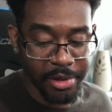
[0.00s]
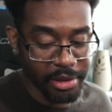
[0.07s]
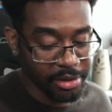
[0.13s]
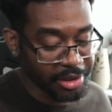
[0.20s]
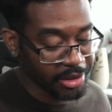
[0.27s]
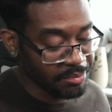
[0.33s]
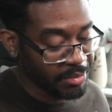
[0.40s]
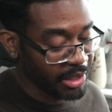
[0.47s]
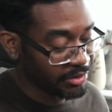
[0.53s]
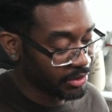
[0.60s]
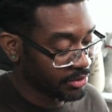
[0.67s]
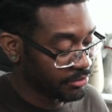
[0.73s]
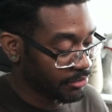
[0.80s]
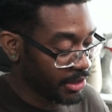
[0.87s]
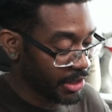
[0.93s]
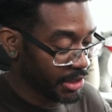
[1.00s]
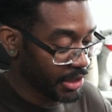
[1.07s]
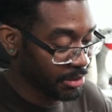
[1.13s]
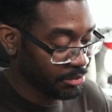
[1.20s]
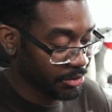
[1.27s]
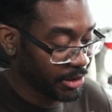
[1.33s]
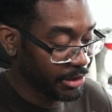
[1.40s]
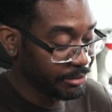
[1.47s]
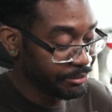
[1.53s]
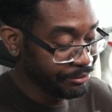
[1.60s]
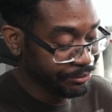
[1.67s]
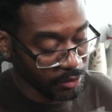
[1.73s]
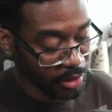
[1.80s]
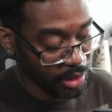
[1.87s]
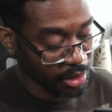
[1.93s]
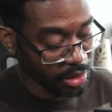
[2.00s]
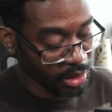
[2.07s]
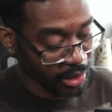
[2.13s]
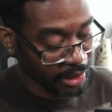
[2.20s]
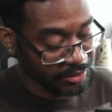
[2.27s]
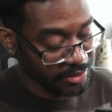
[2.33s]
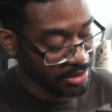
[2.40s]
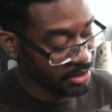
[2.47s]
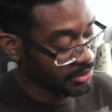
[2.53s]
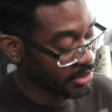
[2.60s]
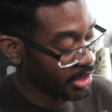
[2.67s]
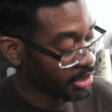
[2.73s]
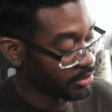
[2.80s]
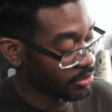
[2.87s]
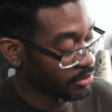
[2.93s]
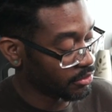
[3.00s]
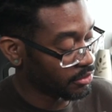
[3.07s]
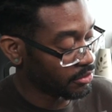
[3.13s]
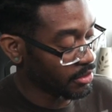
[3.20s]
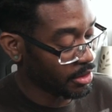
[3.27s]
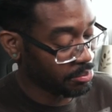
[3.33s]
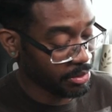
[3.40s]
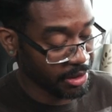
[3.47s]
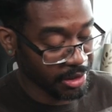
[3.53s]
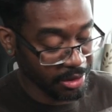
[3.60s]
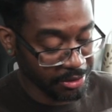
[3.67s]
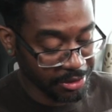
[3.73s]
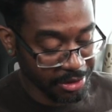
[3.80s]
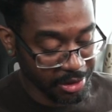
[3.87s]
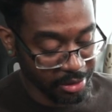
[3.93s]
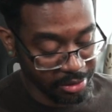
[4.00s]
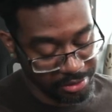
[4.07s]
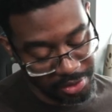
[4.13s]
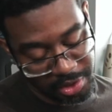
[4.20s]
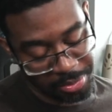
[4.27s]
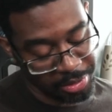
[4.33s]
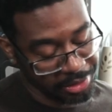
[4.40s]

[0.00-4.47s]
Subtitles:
learning the basics in fighting games, right? And I guess in this case, since I play Guilty Gear, let's talk about